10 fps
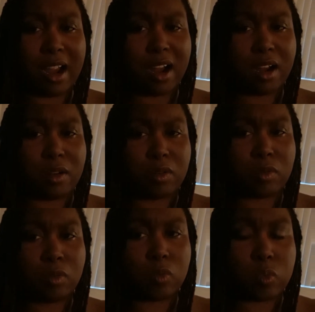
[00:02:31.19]

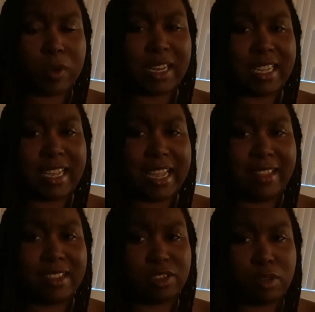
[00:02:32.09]
are really
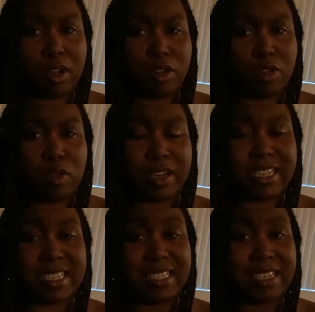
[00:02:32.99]
in the struggle, who are
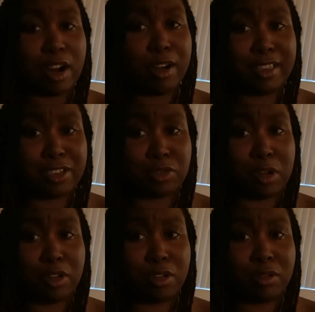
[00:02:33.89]
just starting the
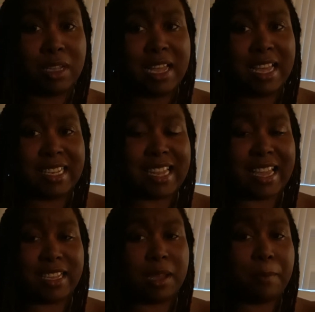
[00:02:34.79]
struggle.
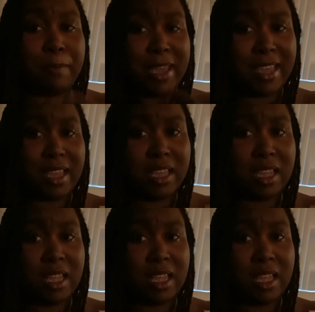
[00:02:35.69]
Like me,